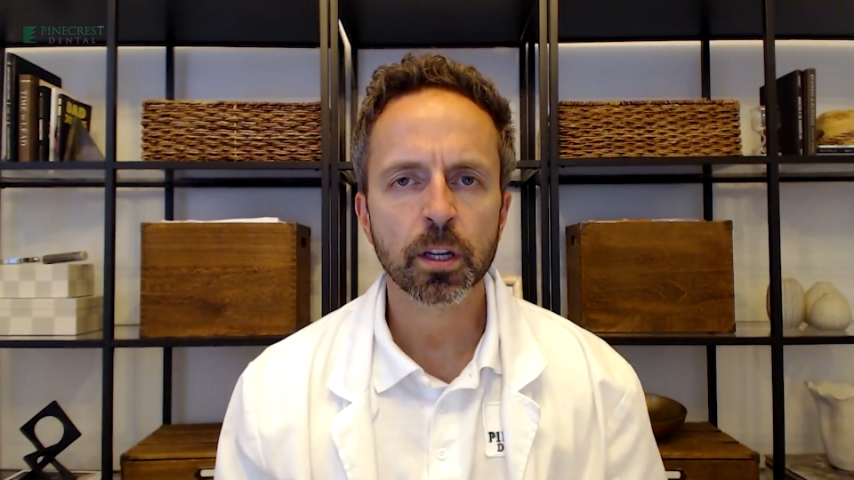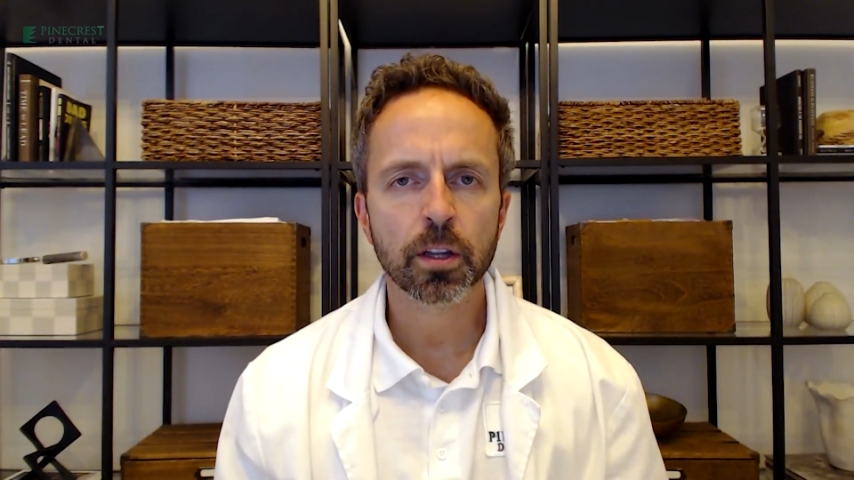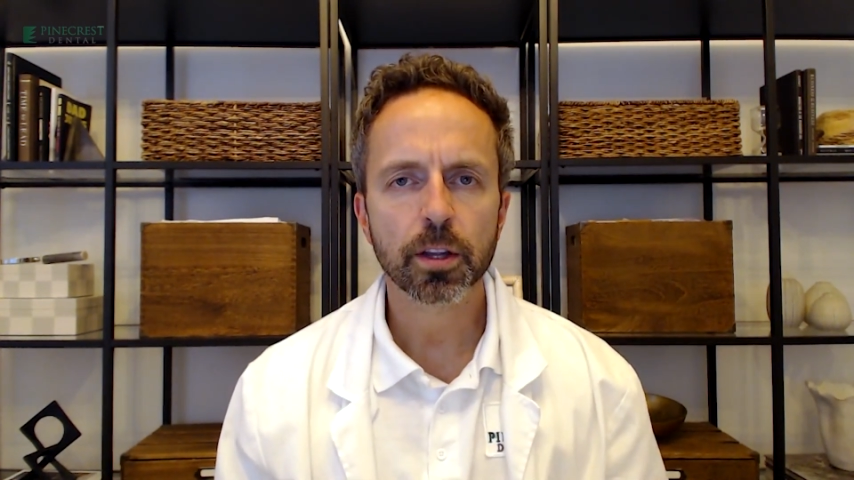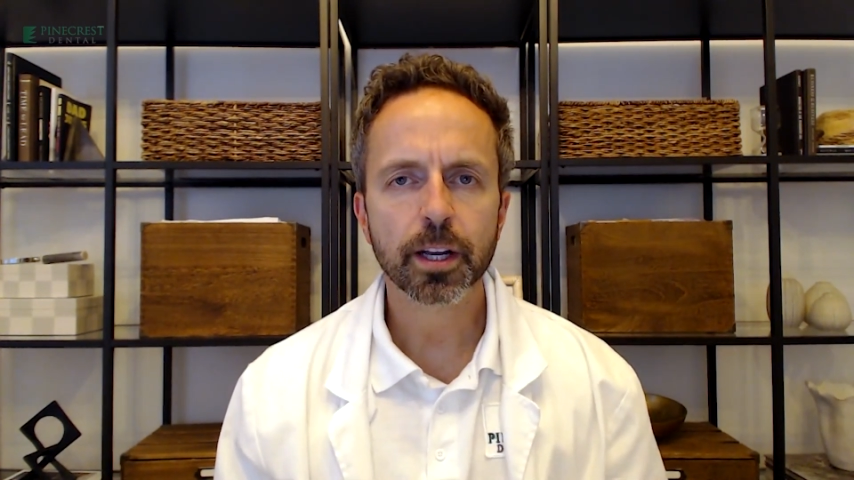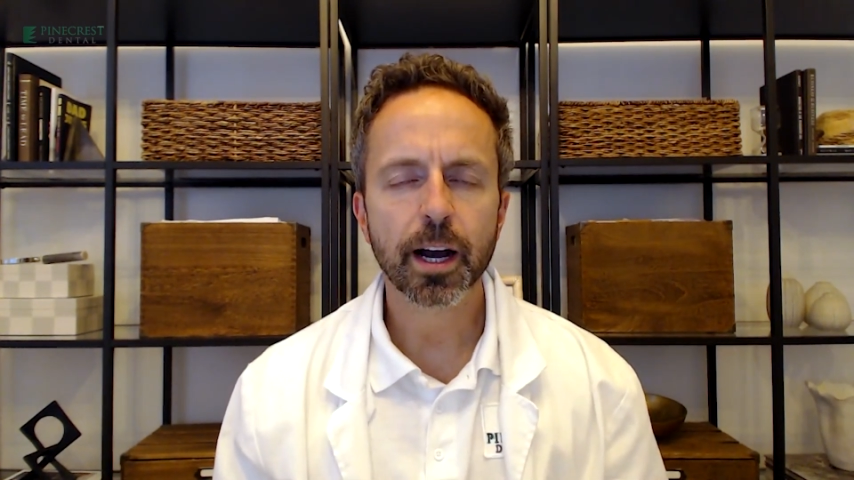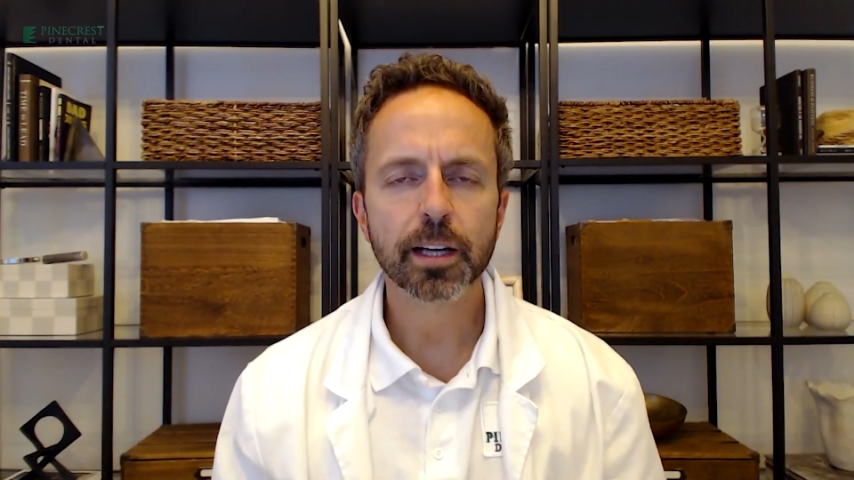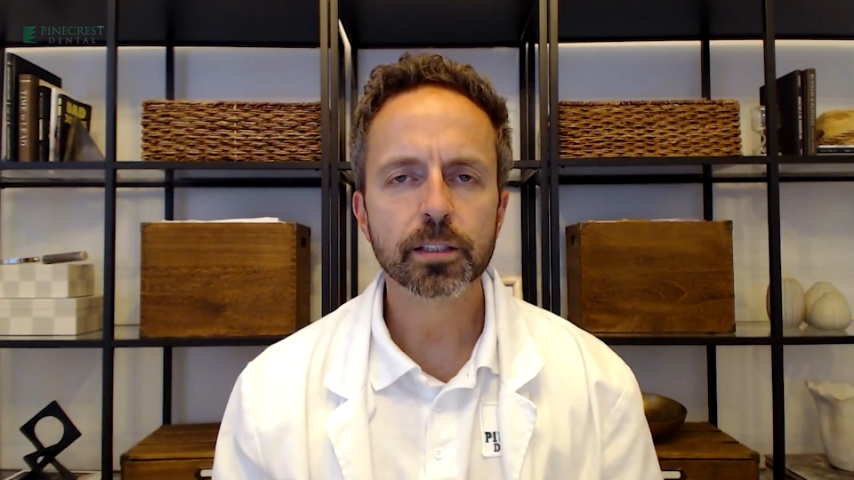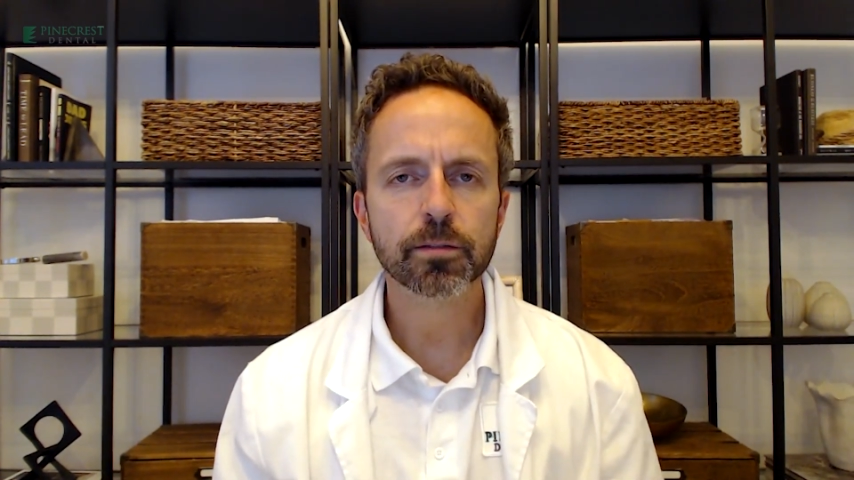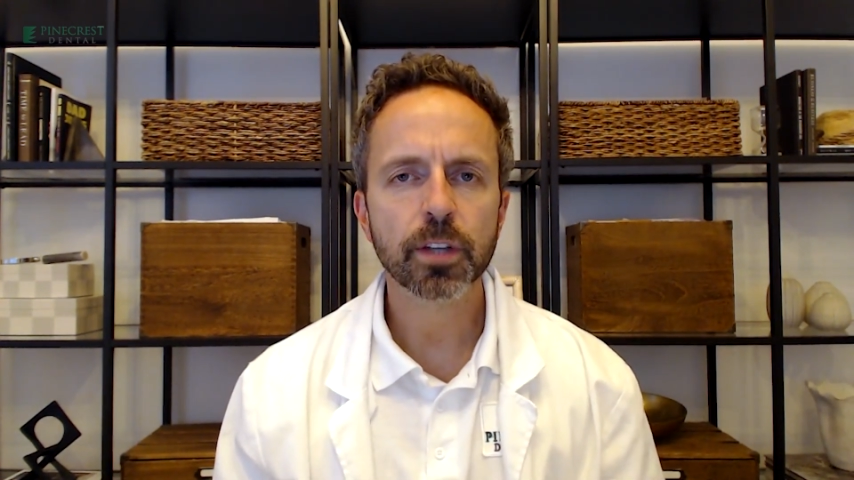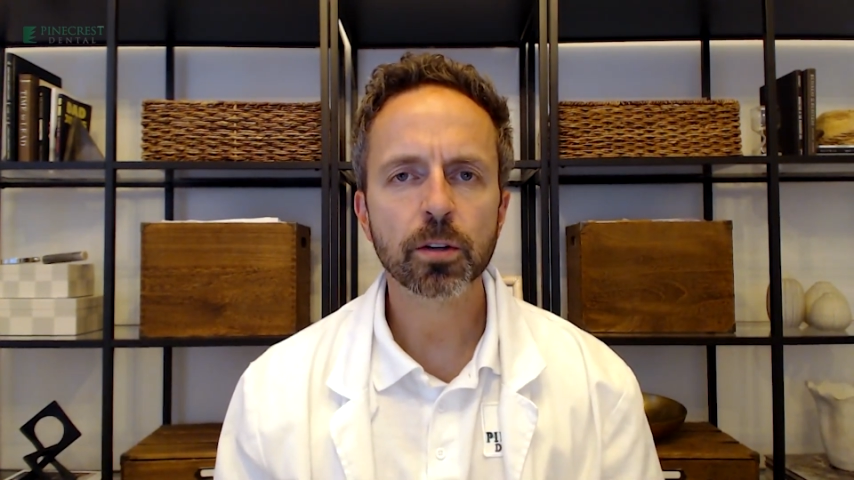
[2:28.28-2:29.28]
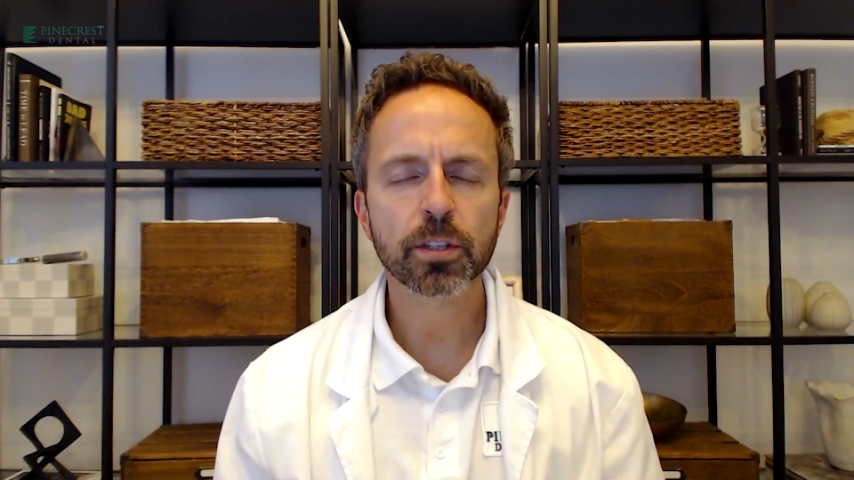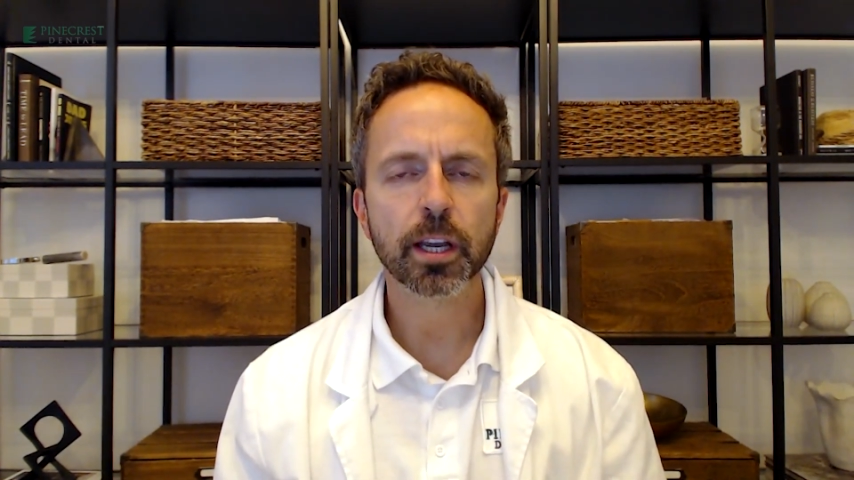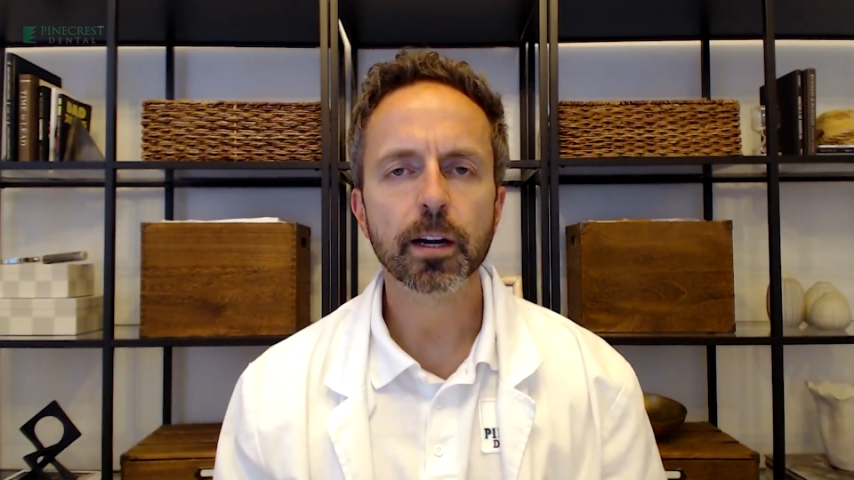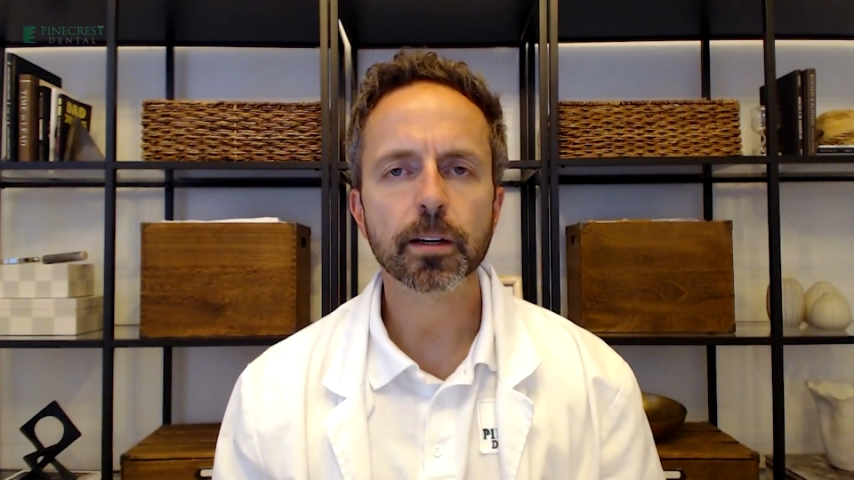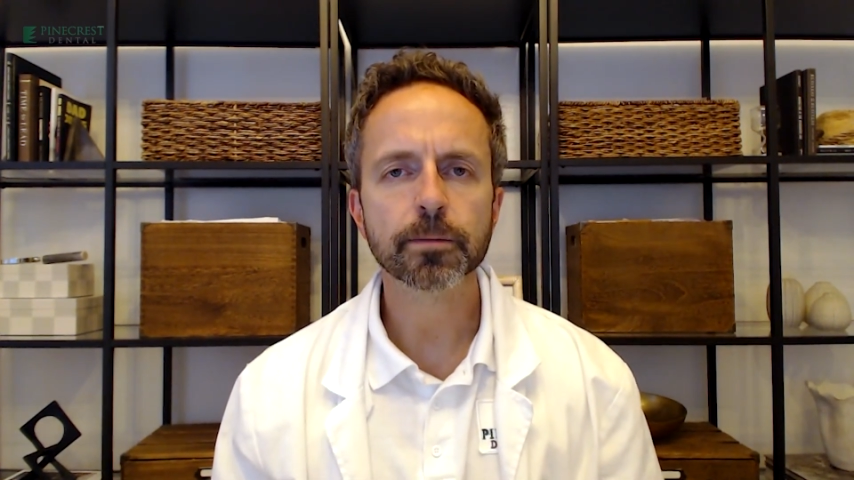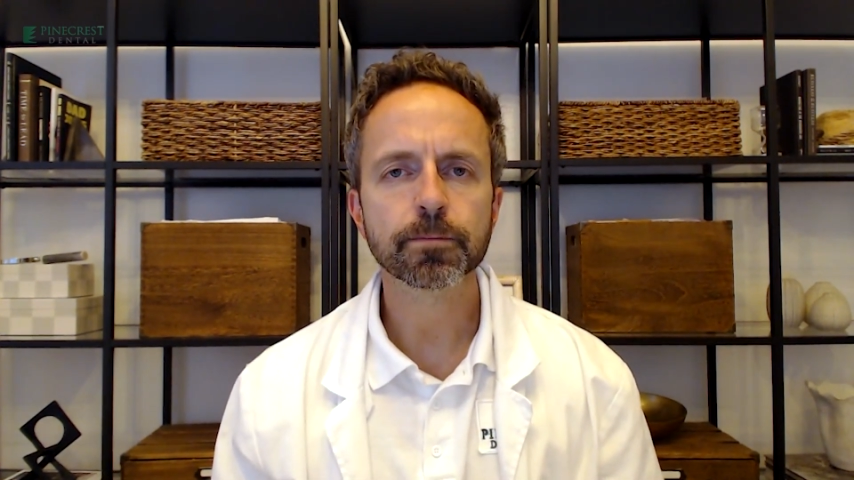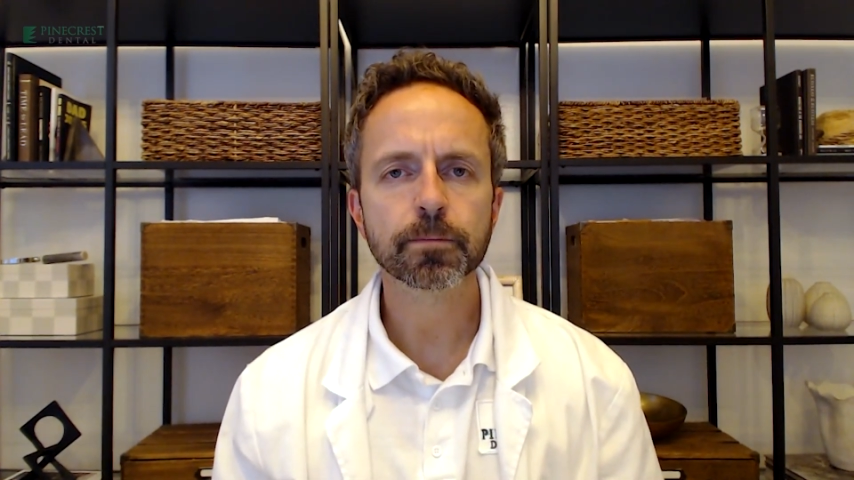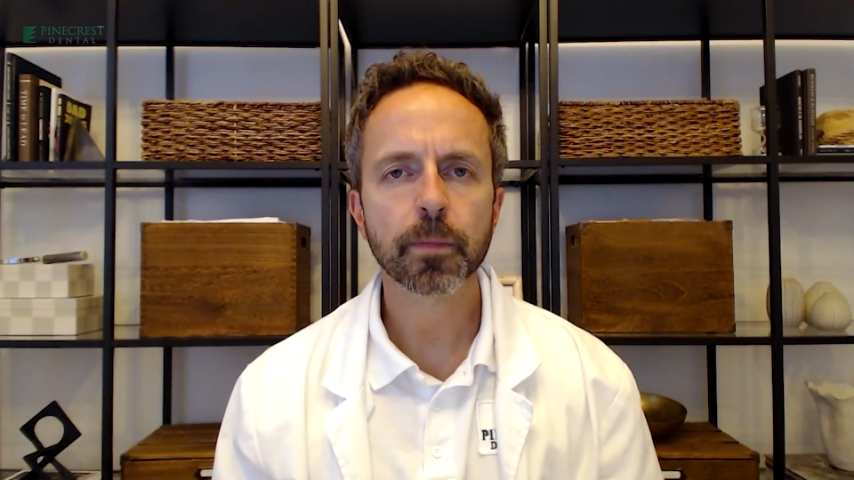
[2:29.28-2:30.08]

the cost of dental care,